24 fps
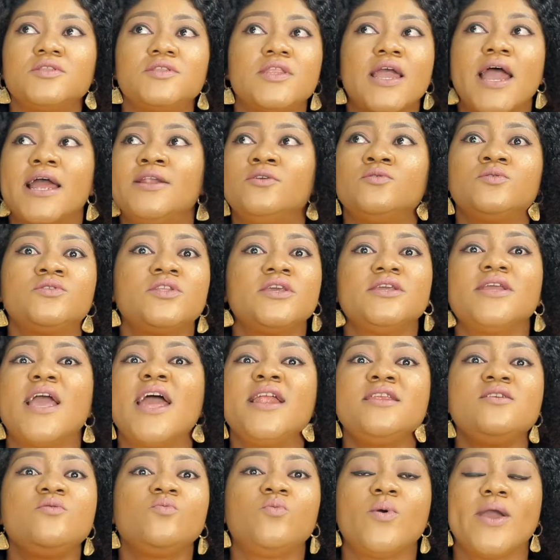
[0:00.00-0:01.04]

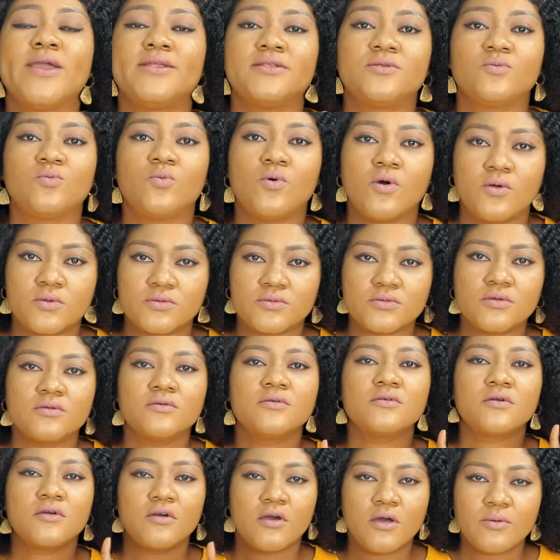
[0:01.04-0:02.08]
anywhere in the world,
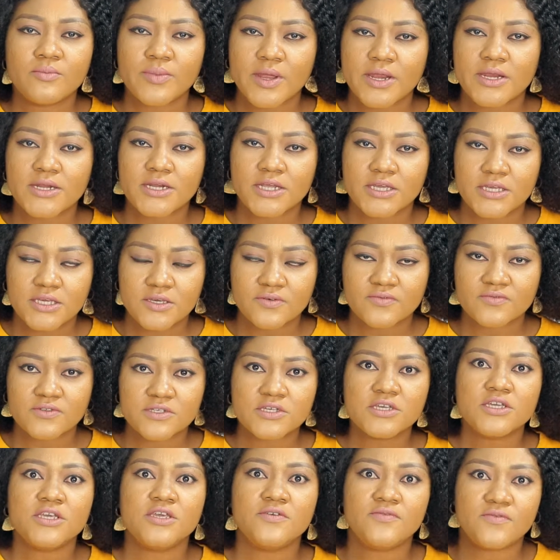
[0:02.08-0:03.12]
come bearing a gift.
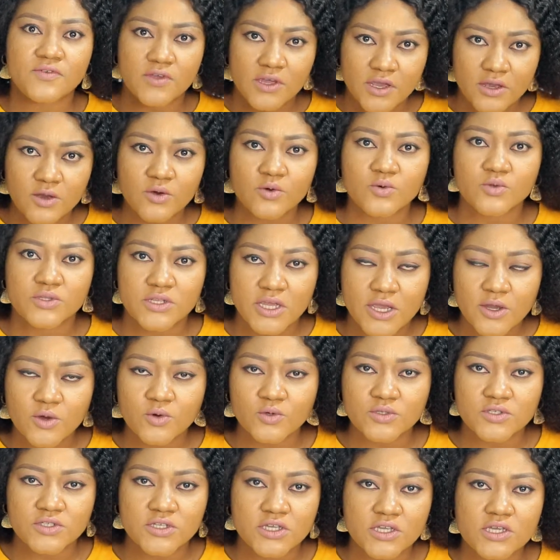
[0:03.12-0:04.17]
If they're
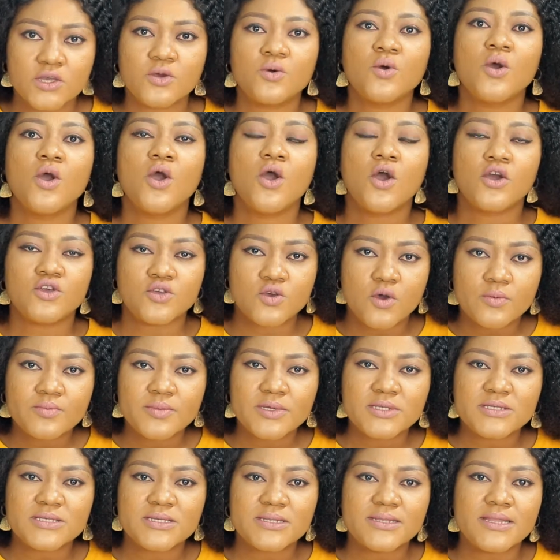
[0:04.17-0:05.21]
hosting you or you're
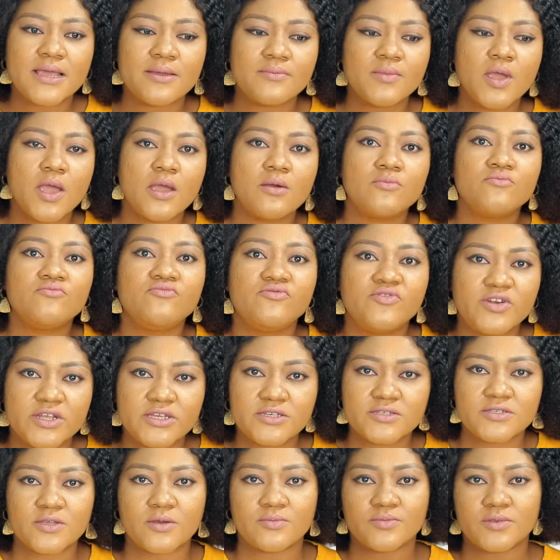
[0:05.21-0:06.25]
meeting them, drink
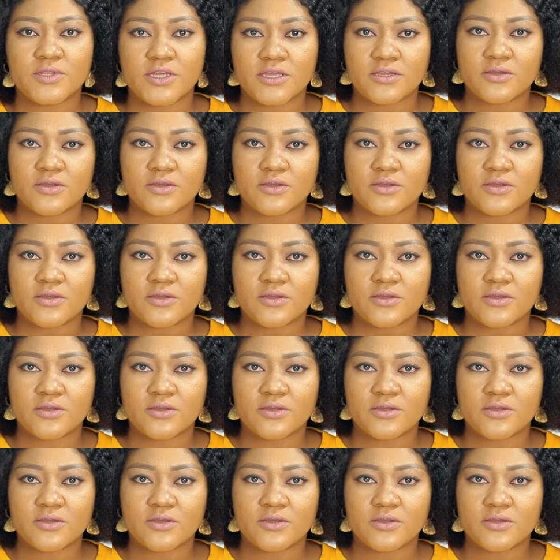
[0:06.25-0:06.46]
something,